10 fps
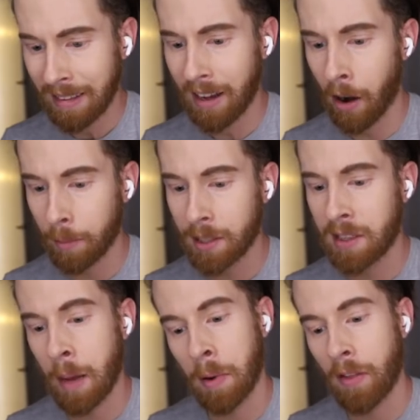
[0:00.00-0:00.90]
Oh, I'm
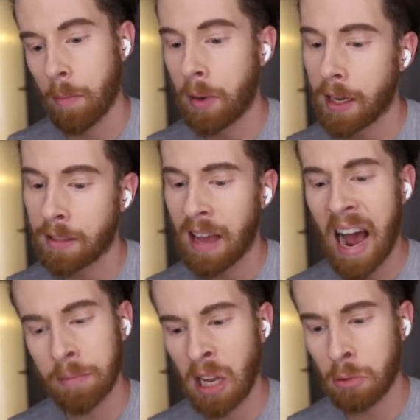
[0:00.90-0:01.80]
stepping on the bees.
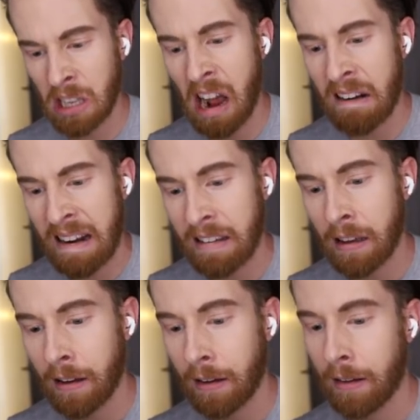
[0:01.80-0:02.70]
I'm so sorry.
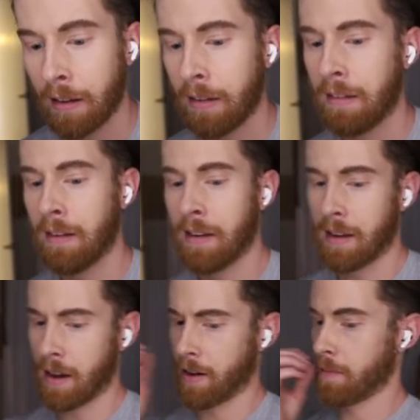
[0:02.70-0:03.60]

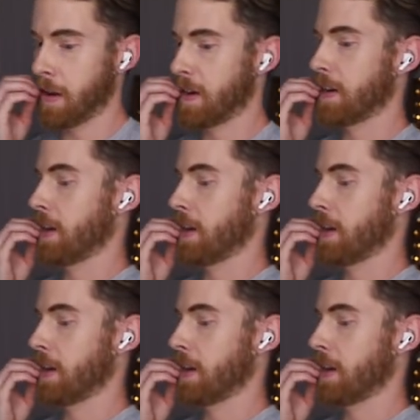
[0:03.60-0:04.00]
Oh, I made it